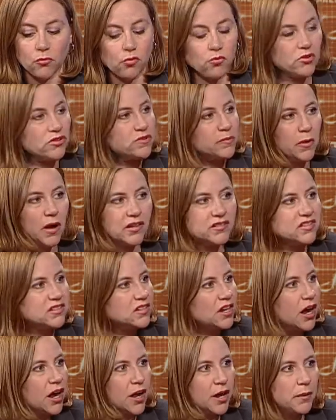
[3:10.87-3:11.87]
response
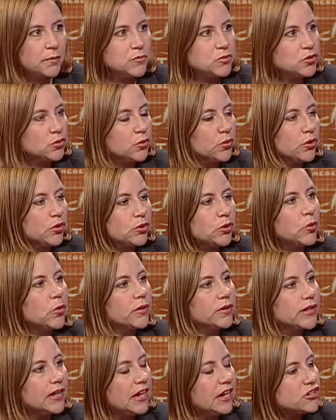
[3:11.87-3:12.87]
times or
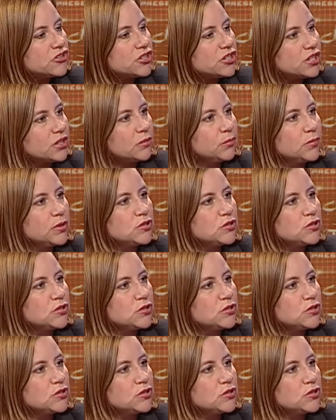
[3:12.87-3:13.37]
coordination